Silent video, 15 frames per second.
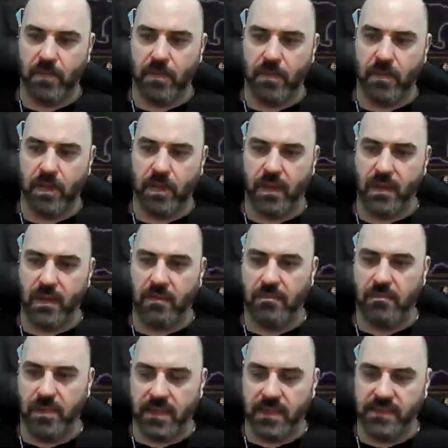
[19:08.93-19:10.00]
And
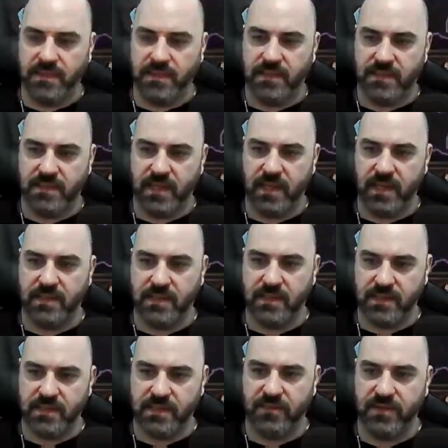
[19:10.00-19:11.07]
boss is dead.
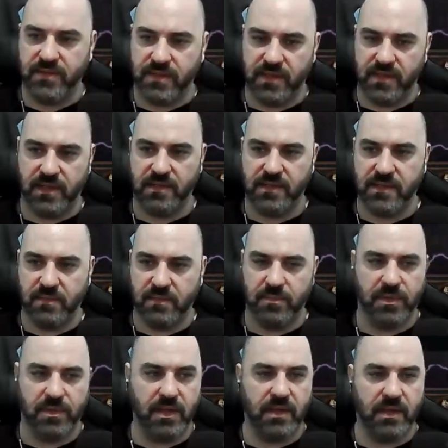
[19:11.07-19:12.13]
T17 is
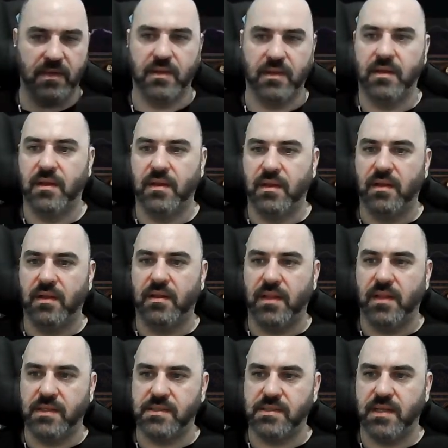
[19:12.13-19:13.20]
complete.
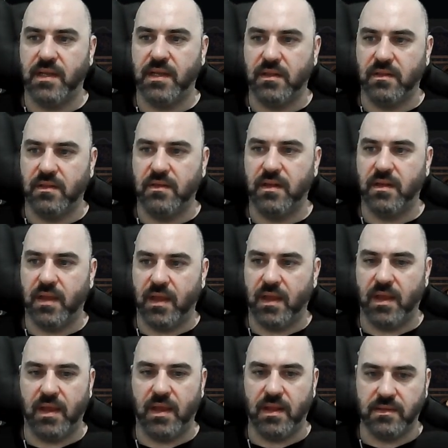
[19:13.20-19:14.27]
Let's take a look
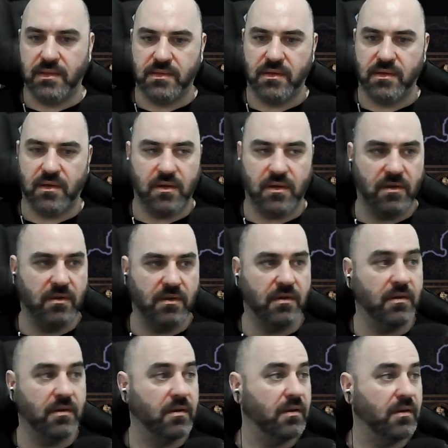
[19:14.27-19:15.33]
at
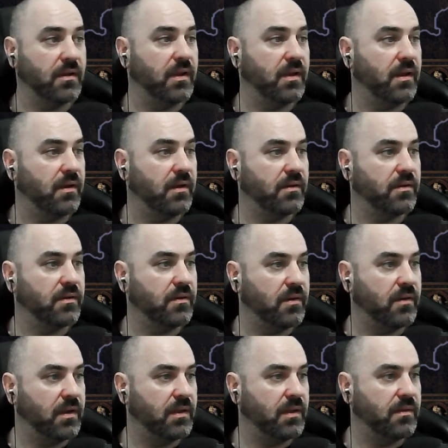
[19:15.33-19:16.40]
our character
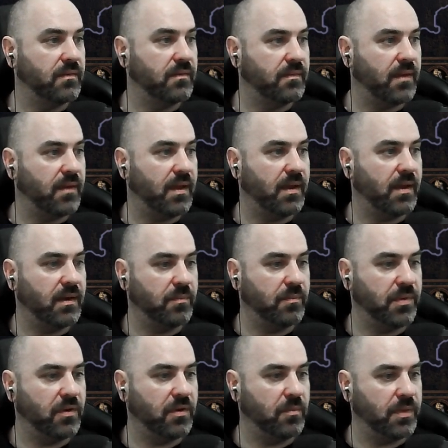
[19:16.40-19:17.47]
inside
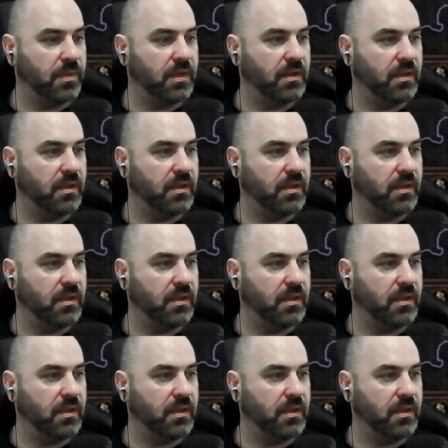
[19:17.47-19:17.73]
POB.